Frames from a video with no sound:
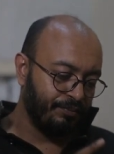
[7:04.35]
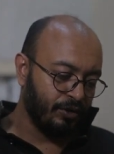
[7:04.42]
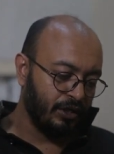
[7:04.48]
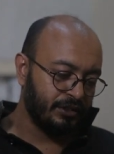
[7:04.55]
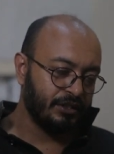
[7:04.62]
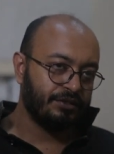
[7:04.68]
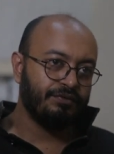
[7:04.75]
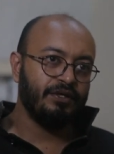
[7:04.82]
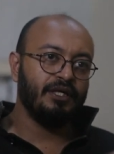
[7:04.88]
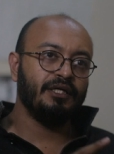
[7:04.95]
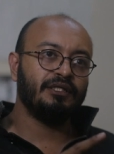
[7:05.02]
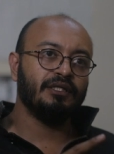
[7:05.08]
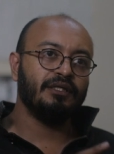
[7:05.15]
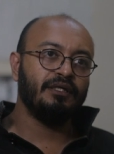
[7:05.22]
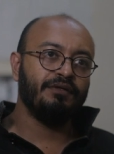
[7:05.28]

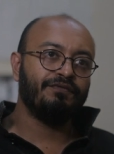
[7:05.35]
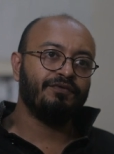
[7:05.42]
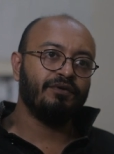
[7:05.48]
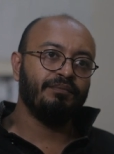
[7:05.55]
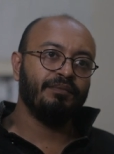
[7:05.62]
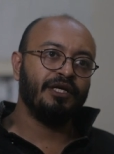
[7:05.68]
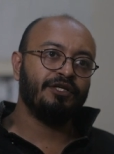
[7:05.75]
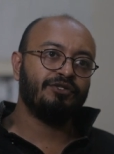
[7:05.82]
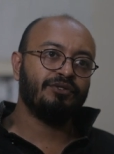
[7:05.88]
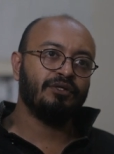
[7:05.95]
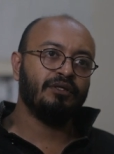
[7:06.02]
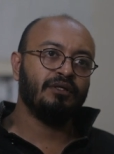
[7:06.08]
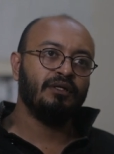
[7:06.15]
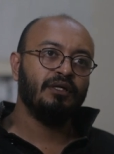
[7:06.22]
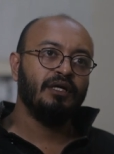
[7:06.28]
project-related
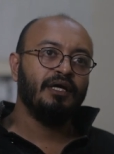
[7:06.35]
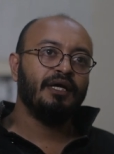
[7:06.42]
information